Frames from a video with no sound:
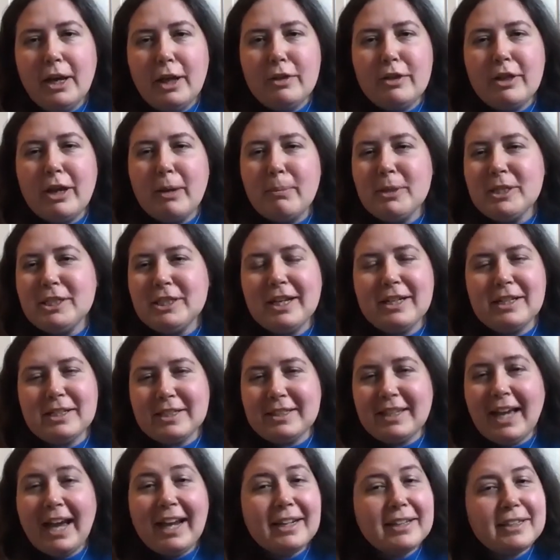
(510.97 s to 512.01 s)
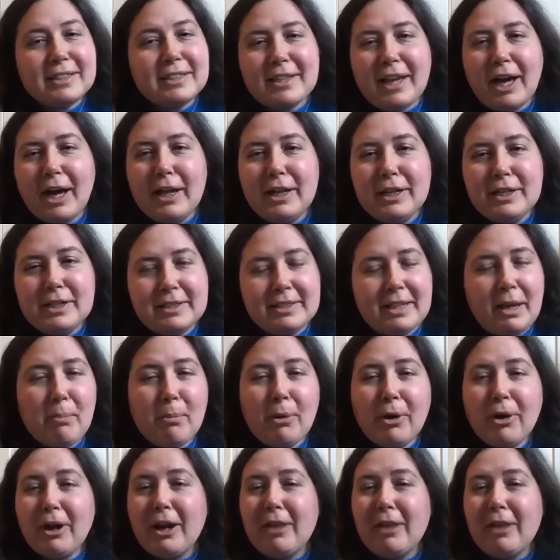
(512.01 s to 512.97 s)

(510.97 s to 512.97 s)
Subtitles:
The MBTA decided this cut in December.